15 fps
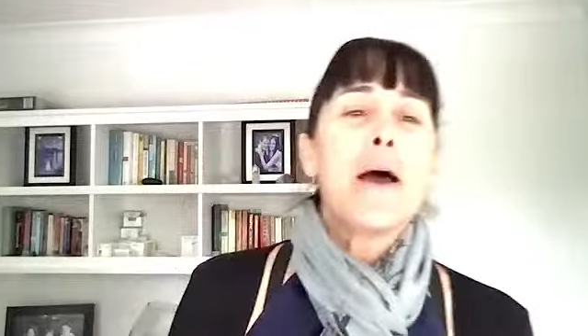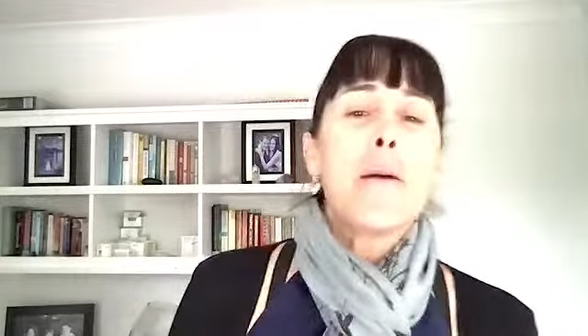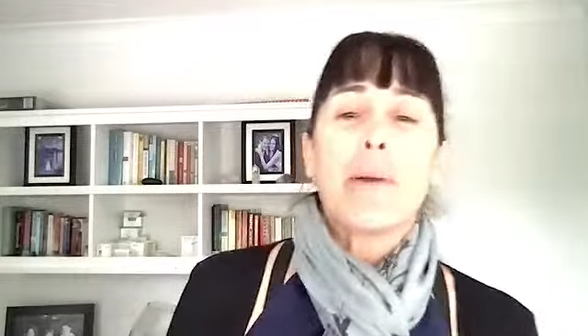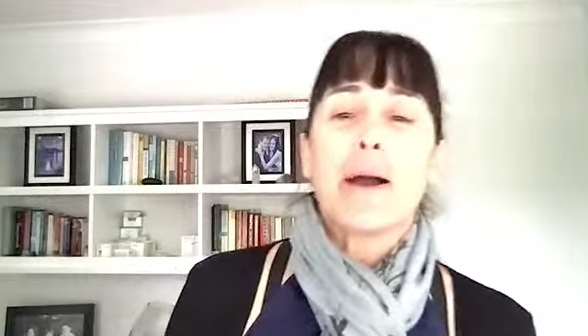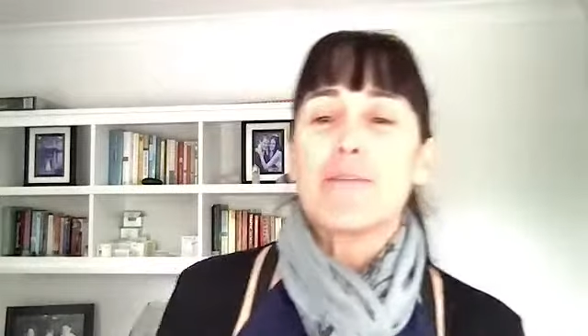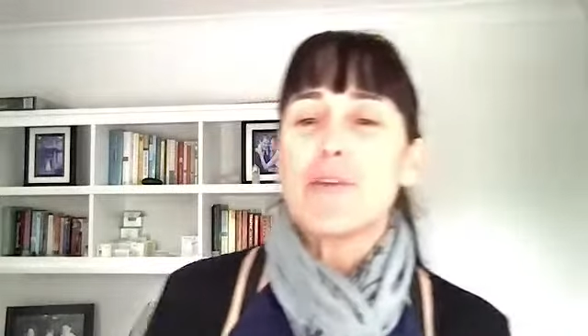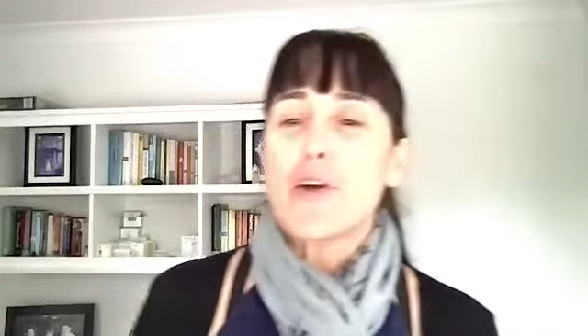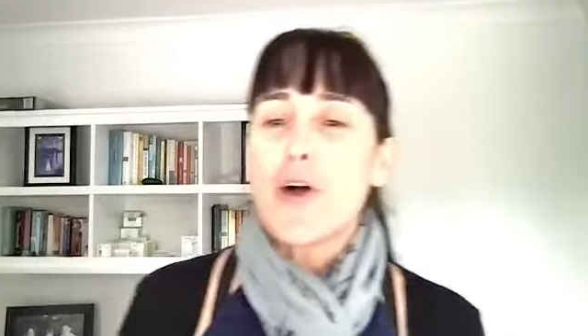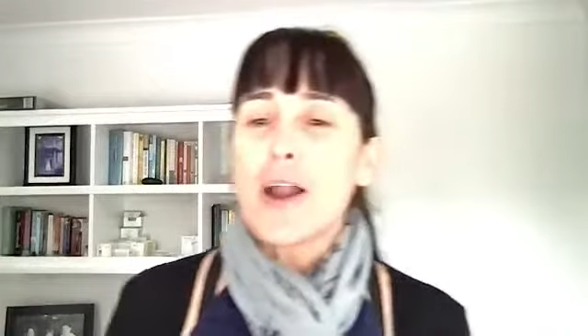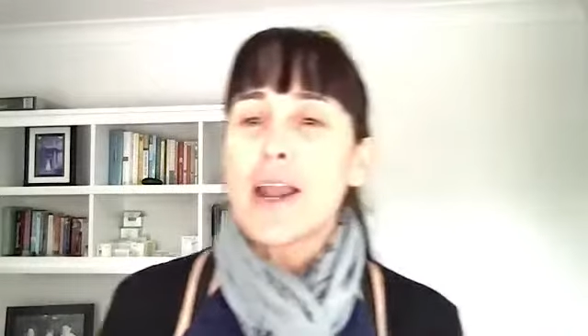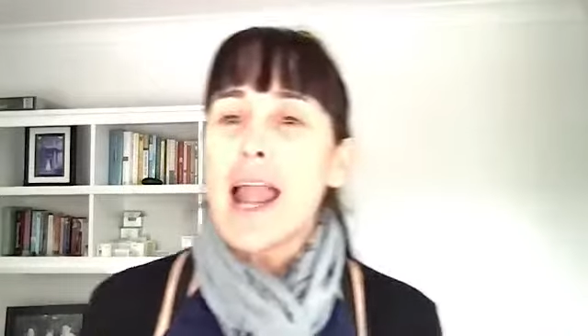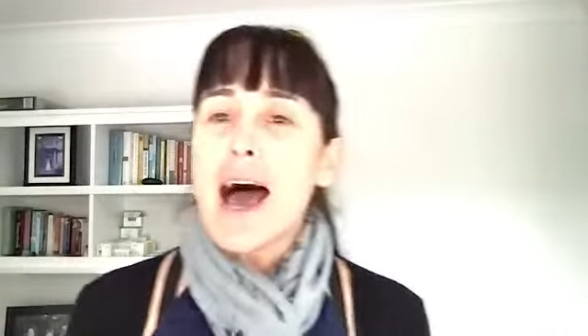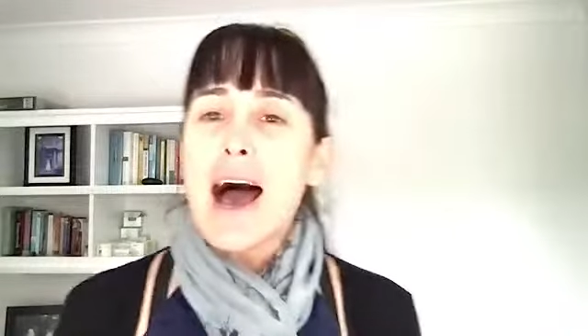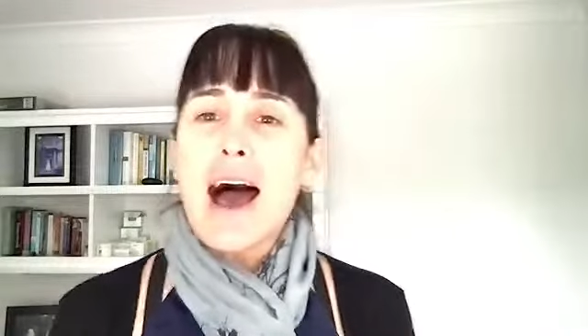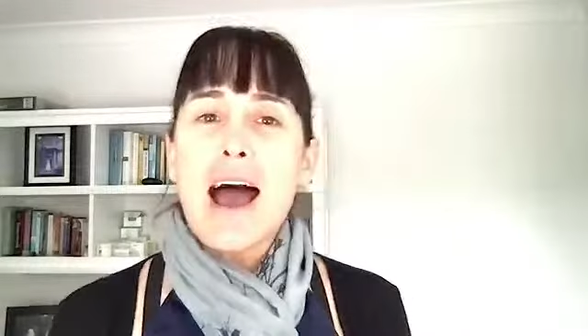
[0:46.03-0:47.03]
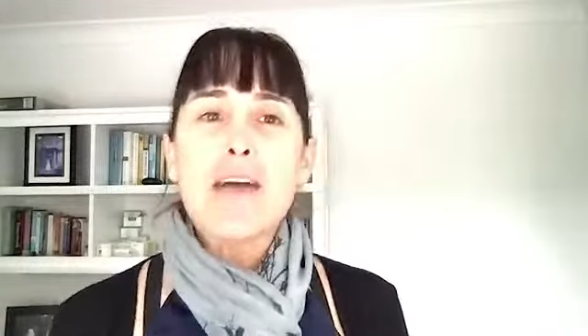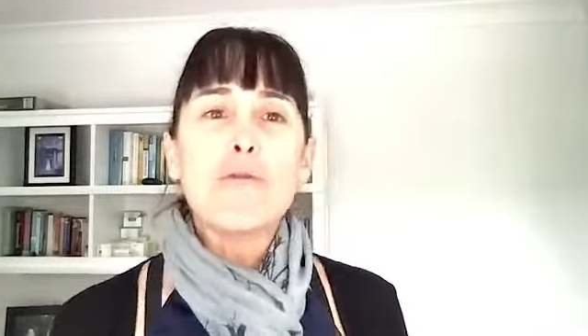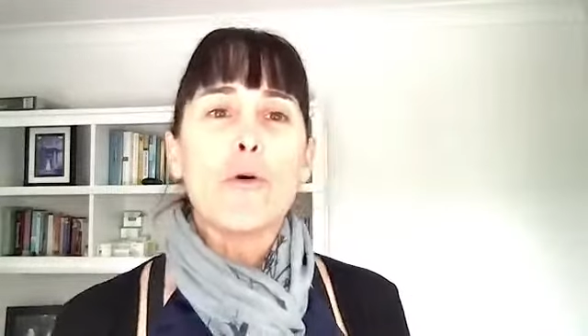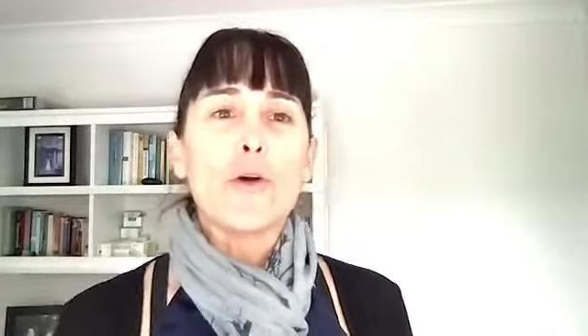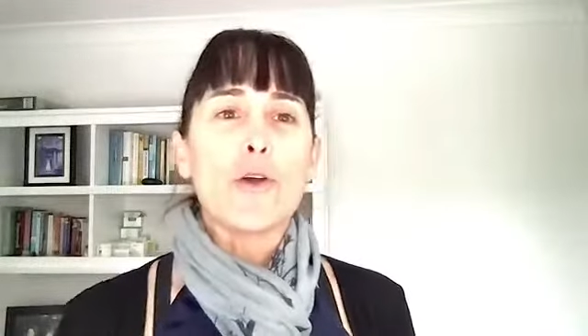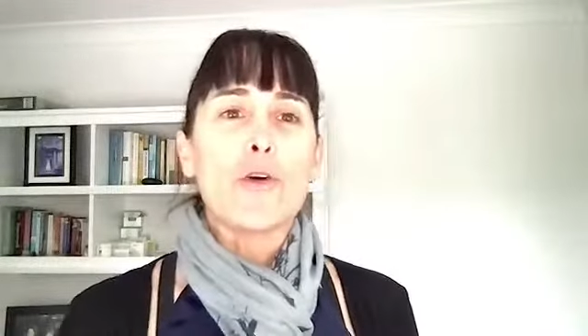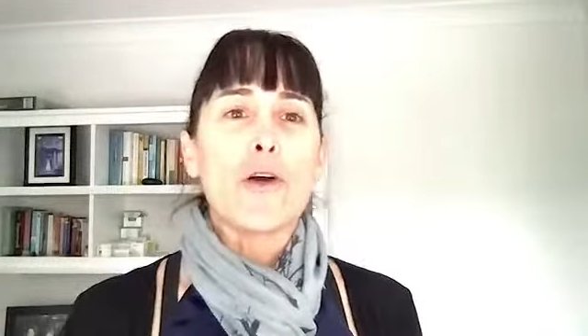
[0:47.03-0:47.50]
But if you're on live
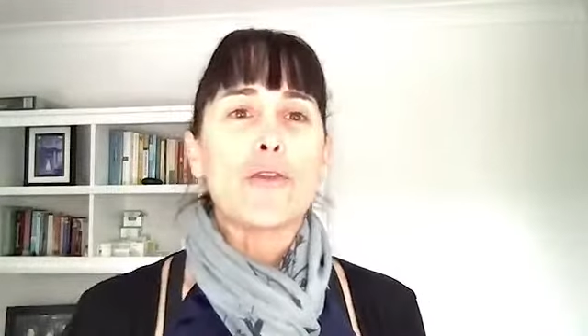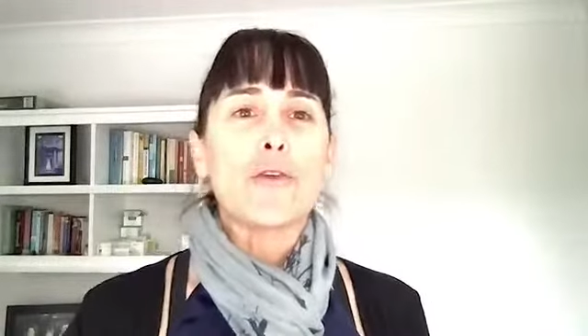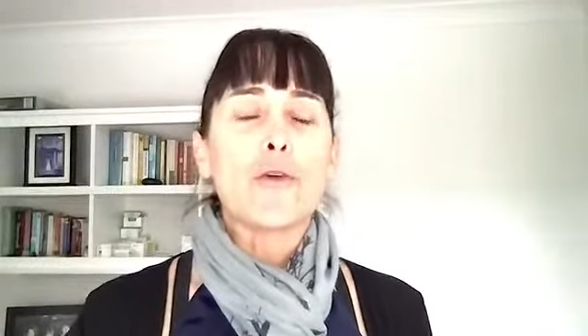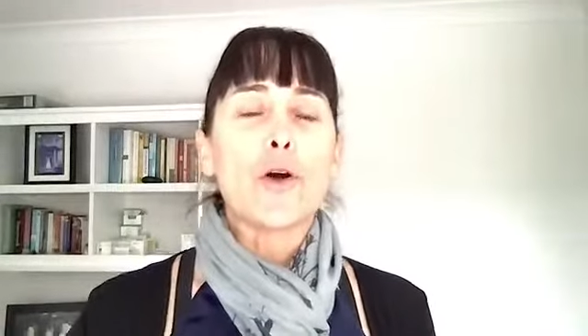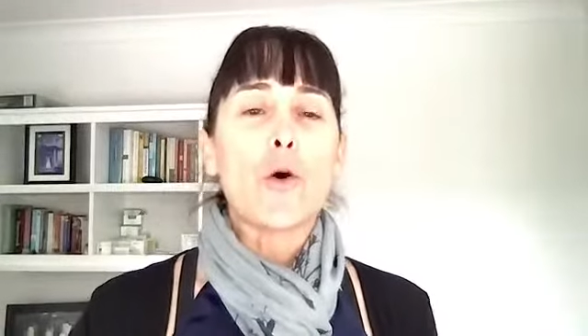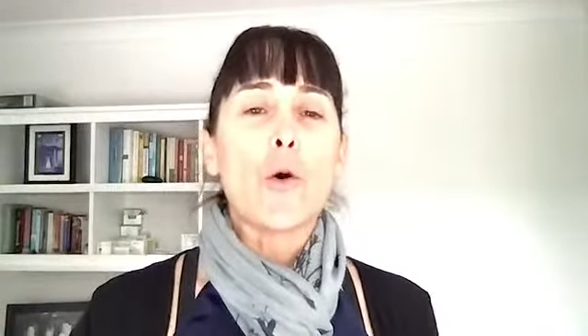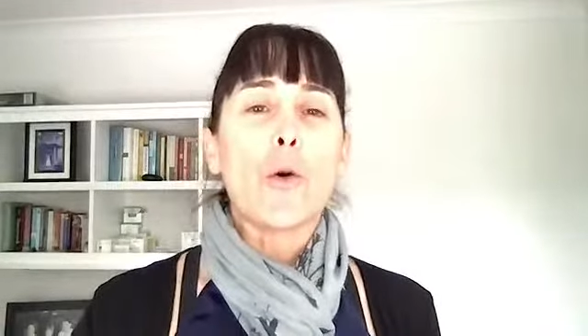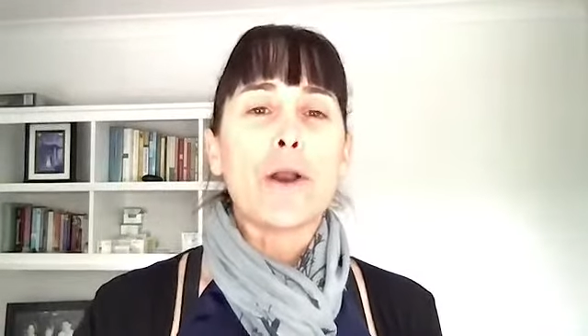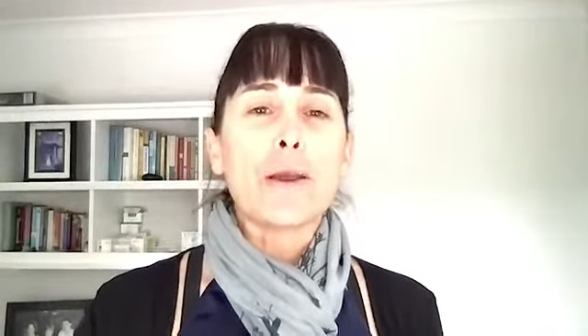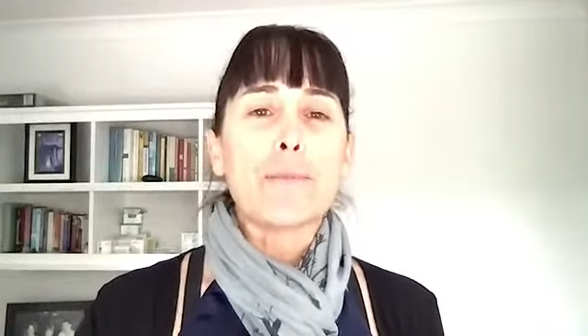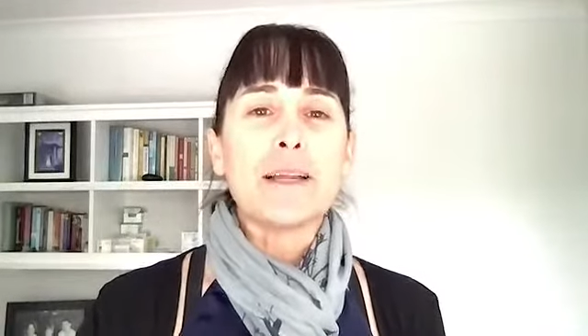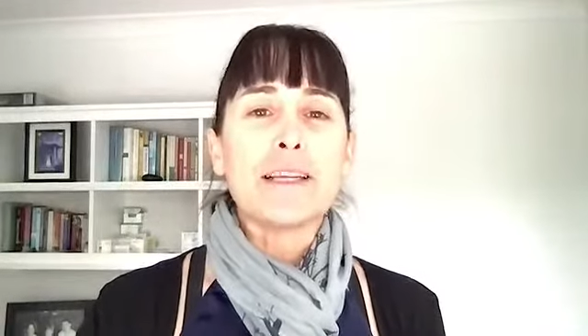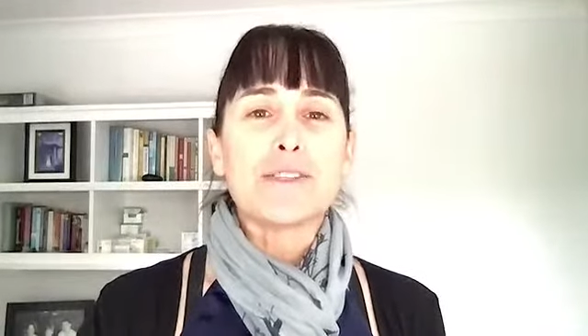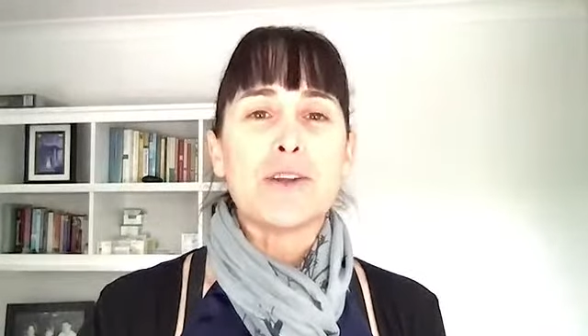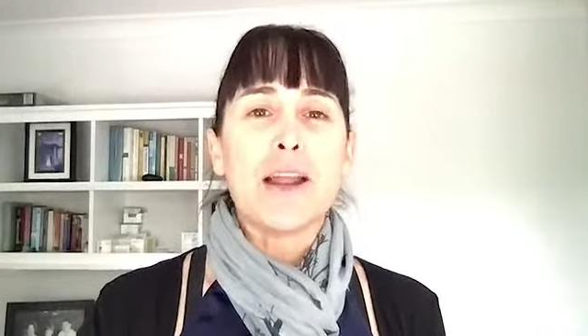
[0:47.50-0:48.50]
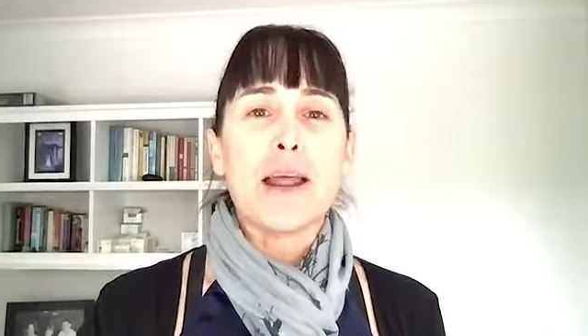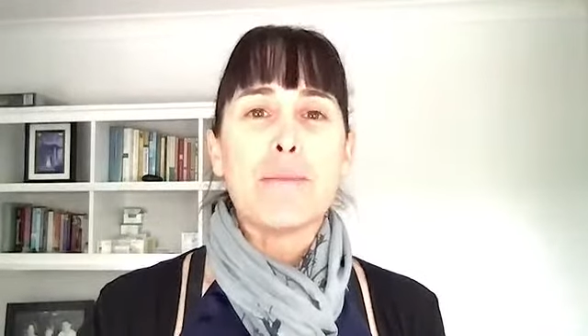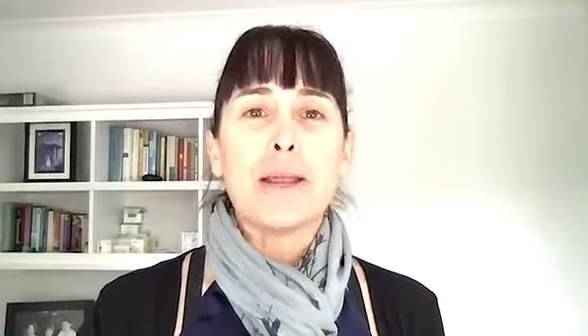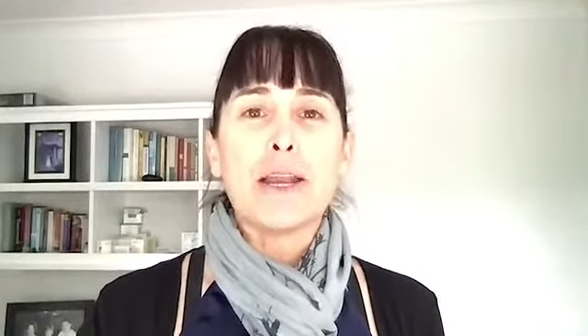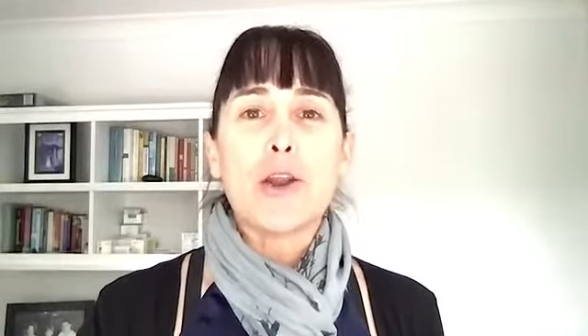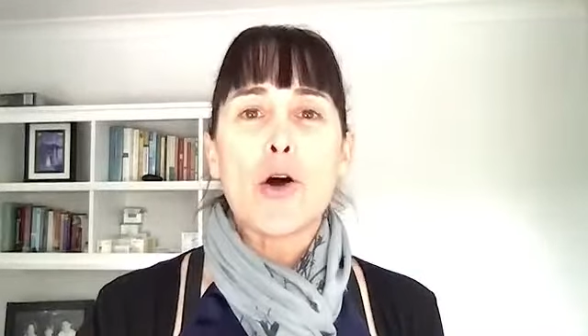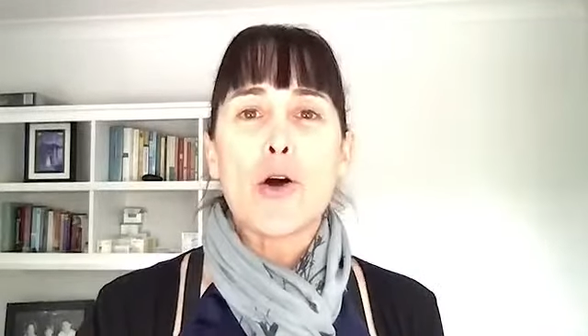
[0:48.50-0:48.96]
or you're on the recording, please do let
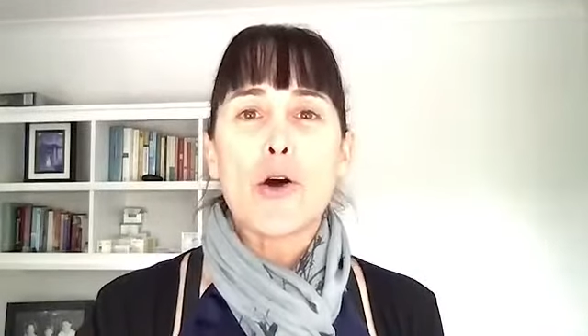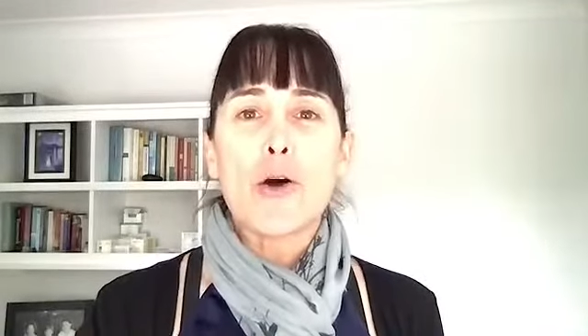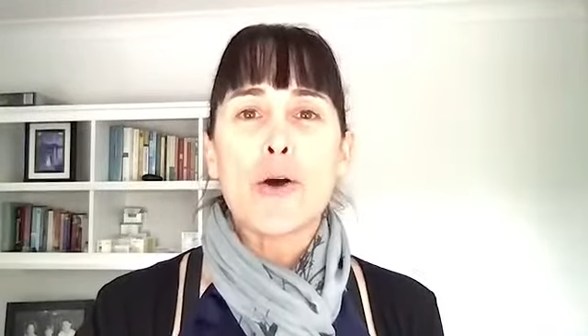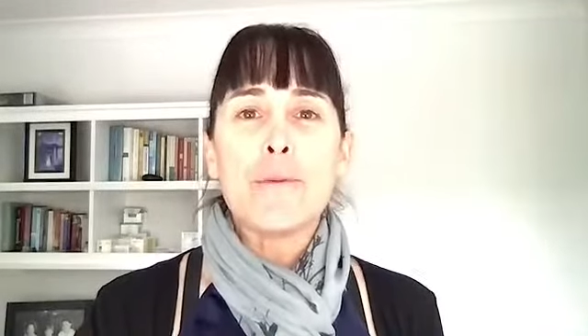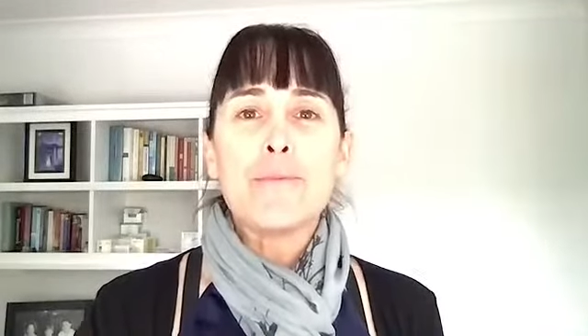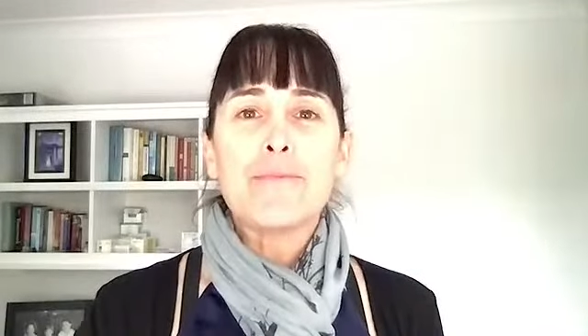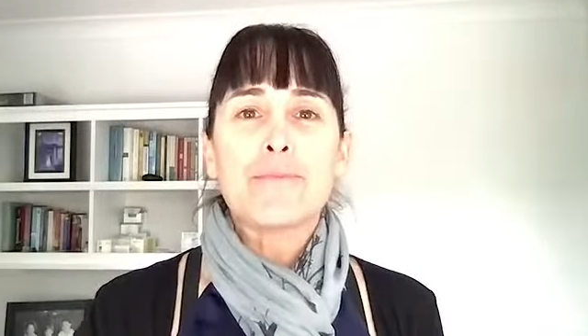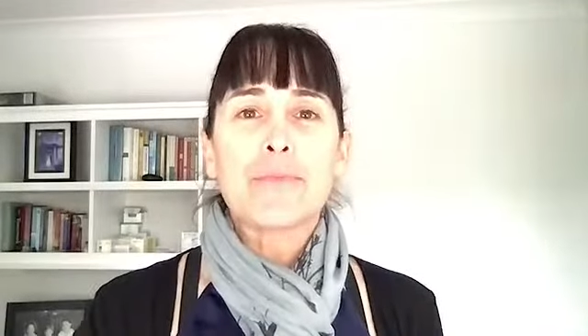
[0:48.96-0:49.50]
me know.